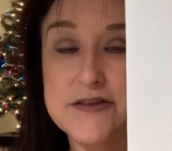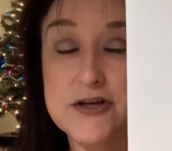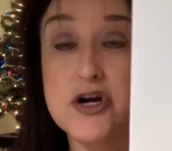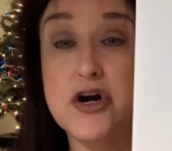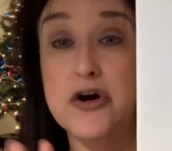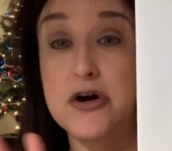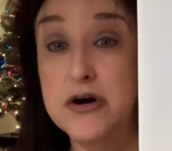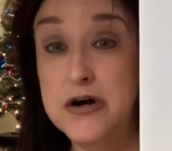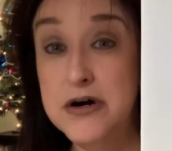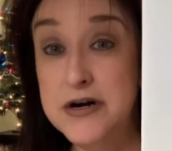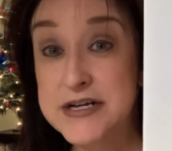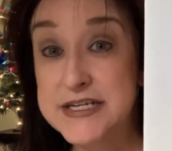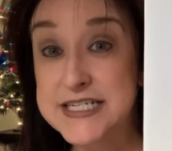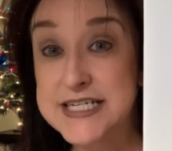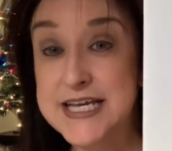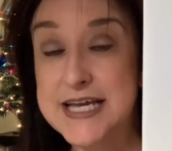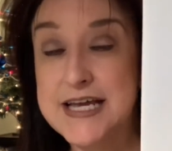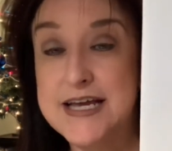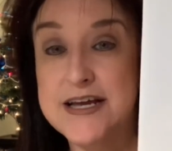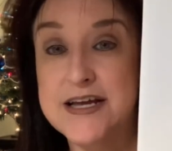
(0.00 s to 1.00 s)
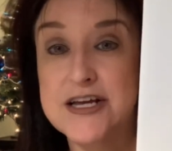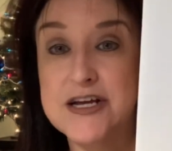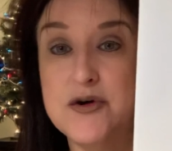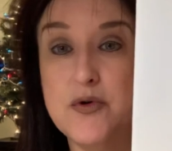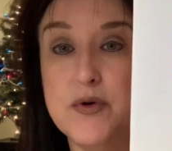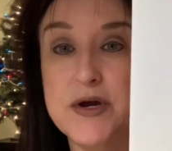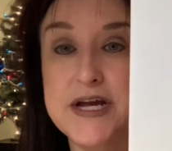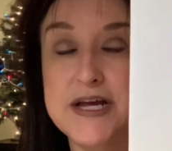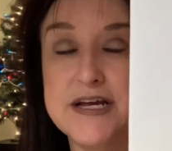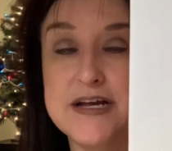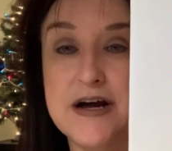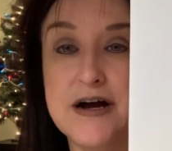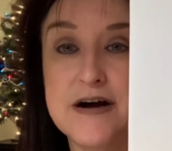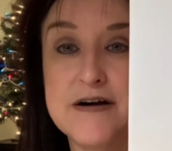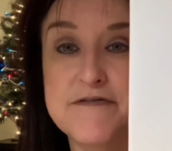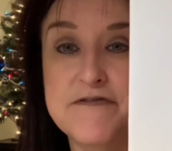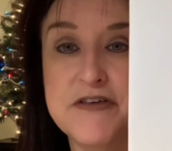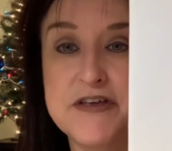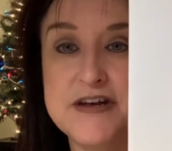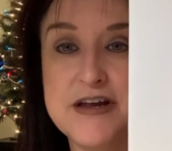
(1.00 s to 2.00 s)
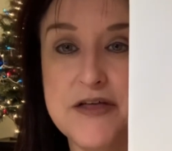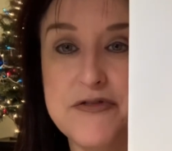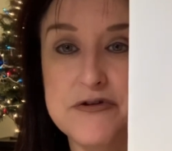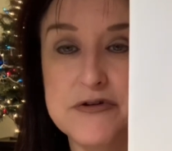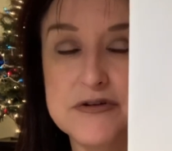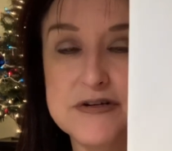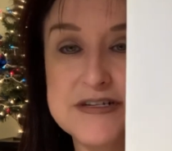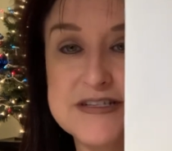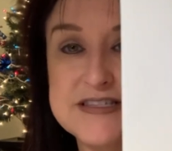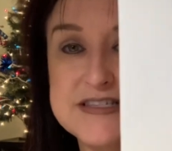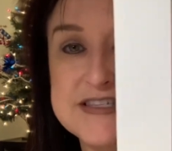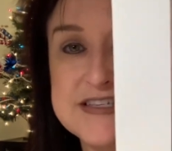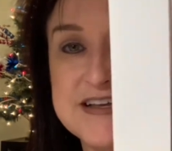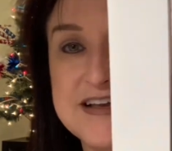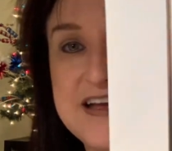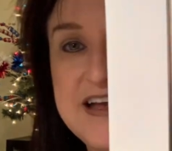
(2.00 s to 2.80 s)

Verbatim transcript: the current king and queen of the Netherlands,